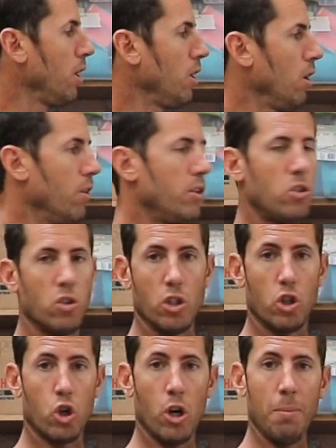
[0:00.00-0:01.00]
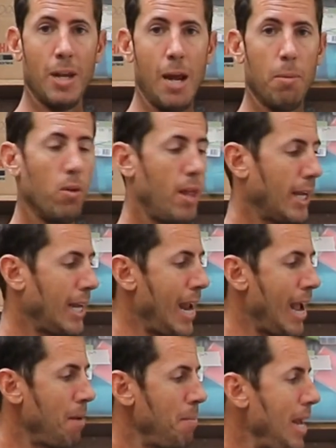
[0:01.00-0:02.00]
You know, this is the trim cable that
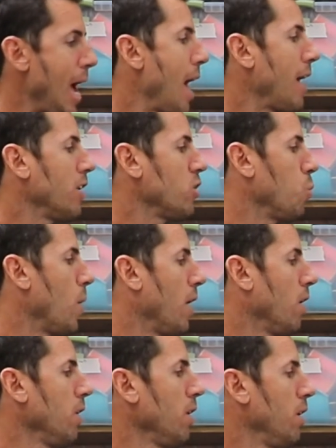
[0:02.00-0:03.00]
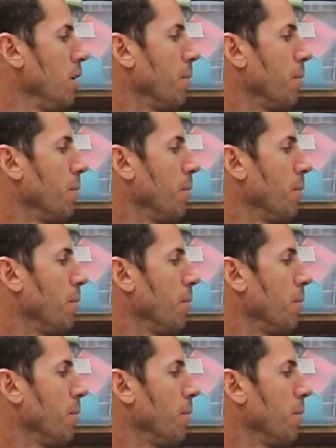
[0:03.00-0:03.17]
can be added as well,